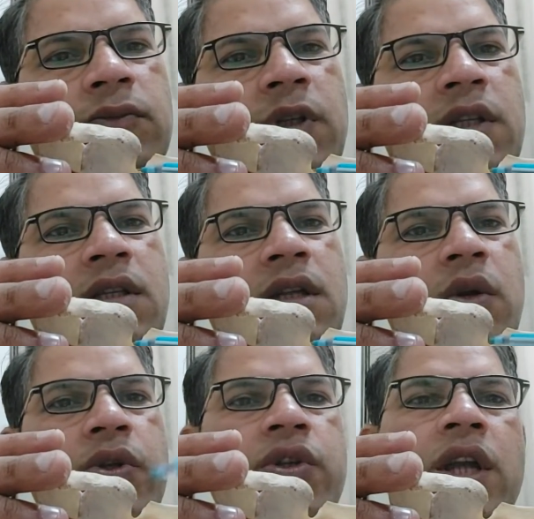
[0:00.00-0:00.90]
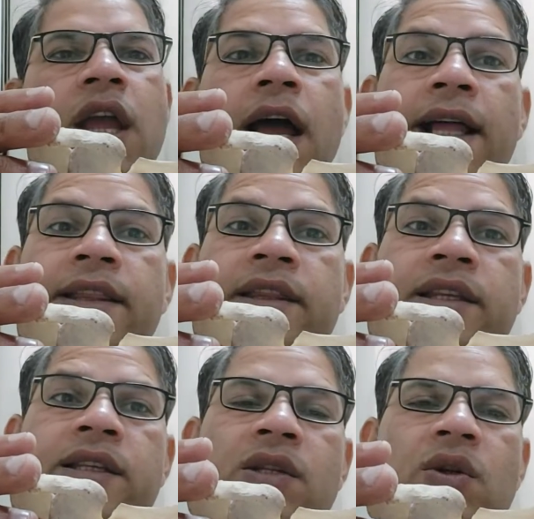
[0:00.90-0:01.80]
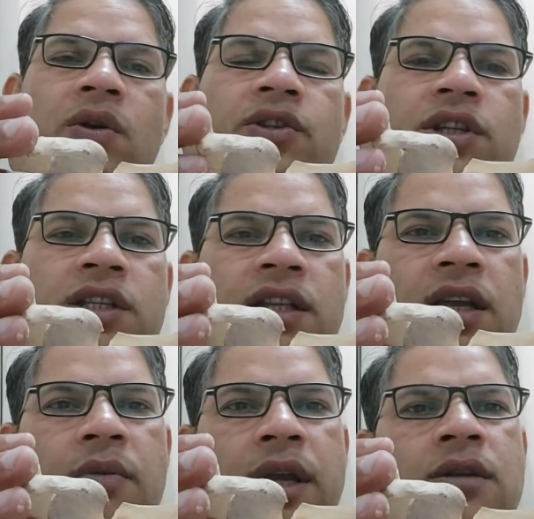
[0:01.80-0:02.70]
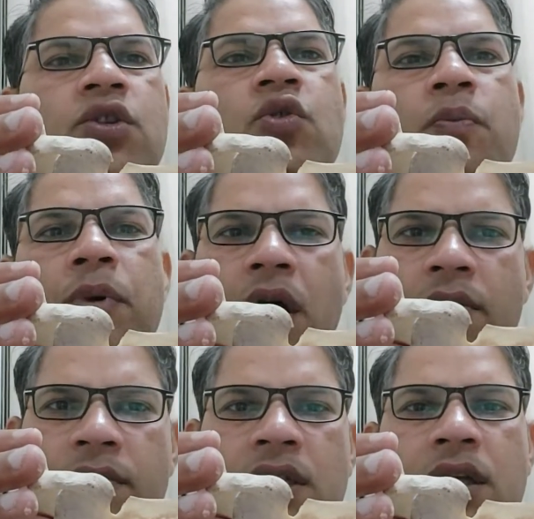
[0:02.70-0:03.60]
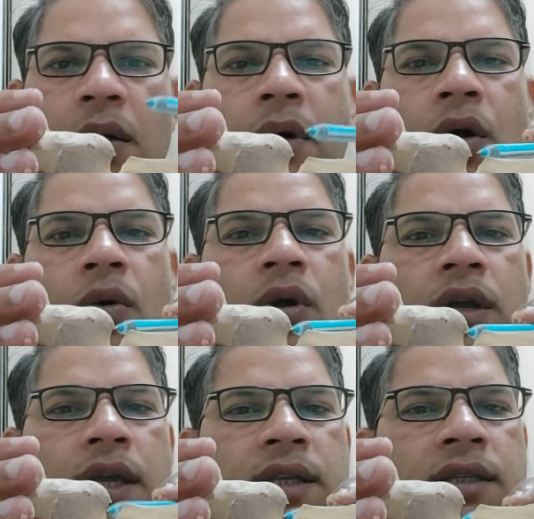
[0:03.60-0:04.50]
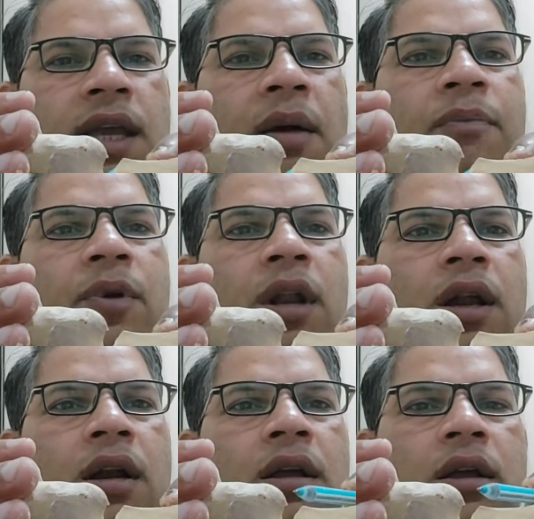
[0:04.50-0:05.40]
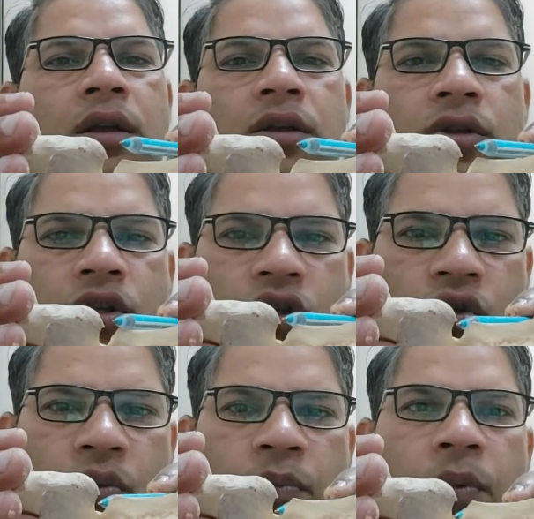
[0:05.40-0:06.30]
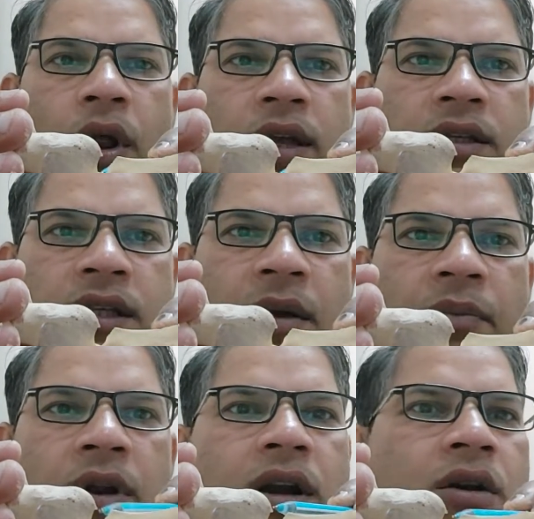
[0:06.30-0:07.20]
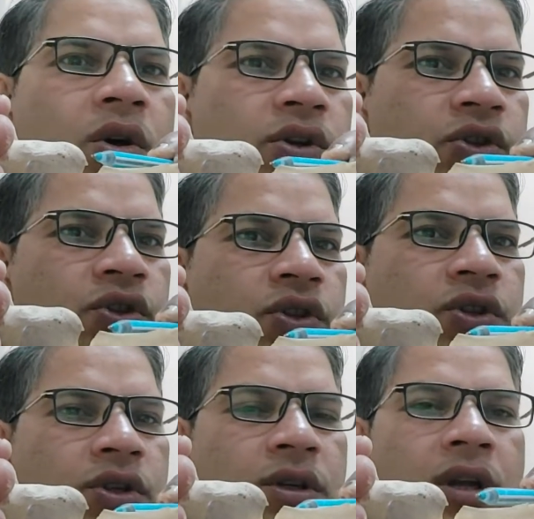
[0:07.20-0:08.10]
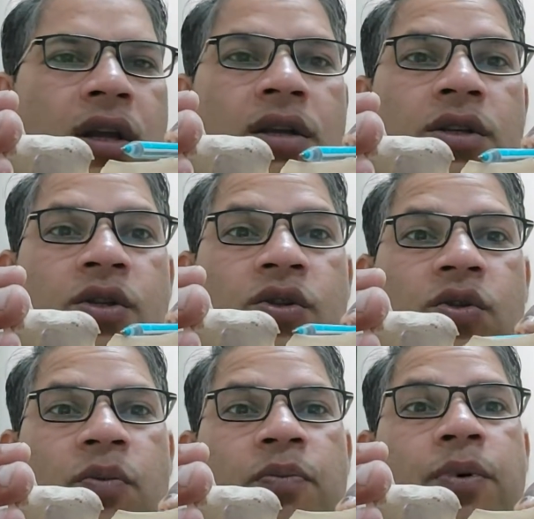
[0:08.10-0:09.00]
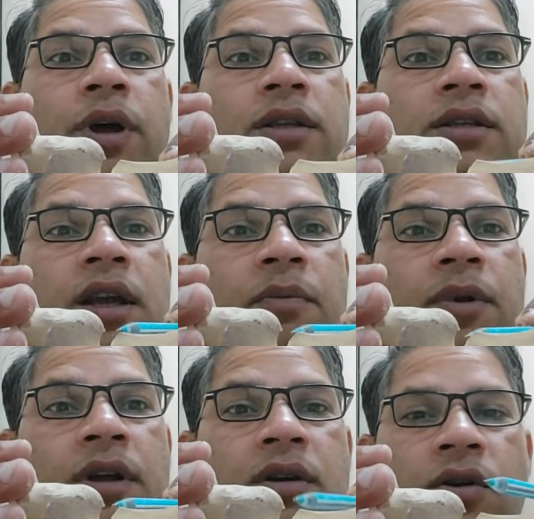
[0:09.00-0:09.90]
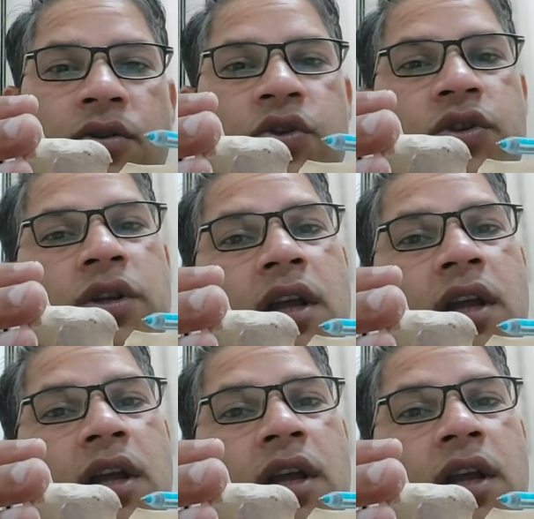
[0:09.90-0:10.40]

This is the notch, and this notch is named as supra, means above, scapular, suprascapular notch, suprascapular notch.